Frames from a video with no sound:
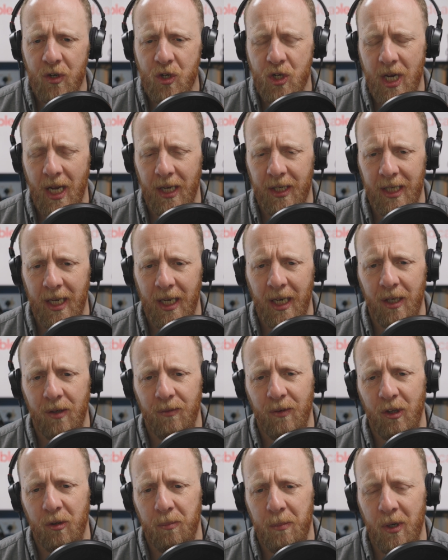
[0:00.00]
has she had
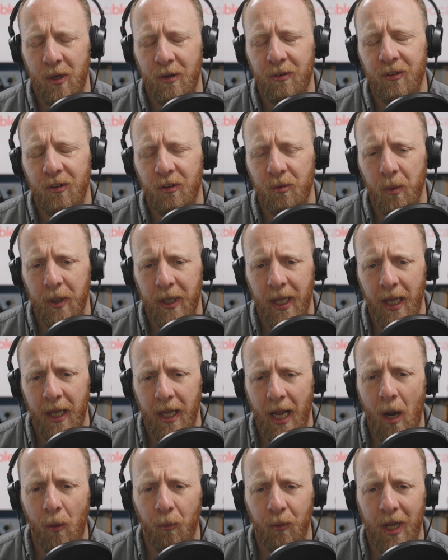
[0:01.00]
negative experiences with her
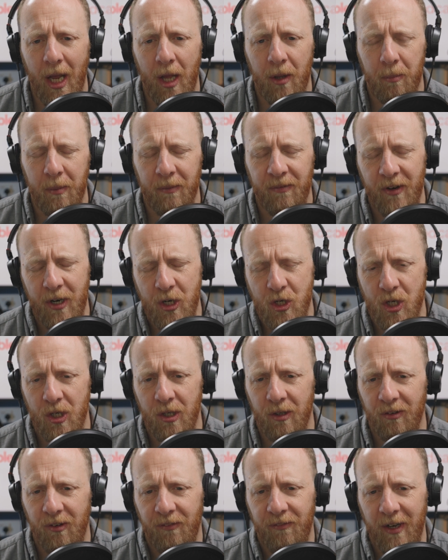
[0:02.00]
healthcare
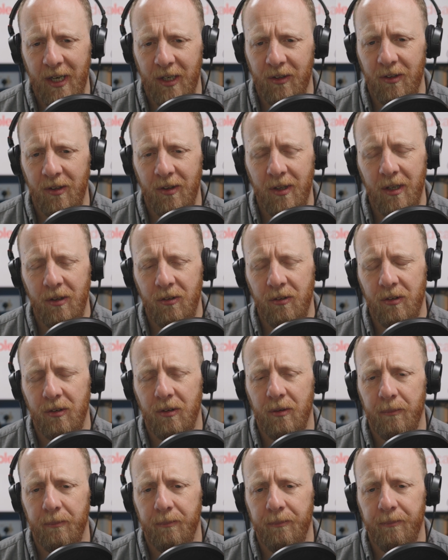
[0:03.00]
profession that's affected this?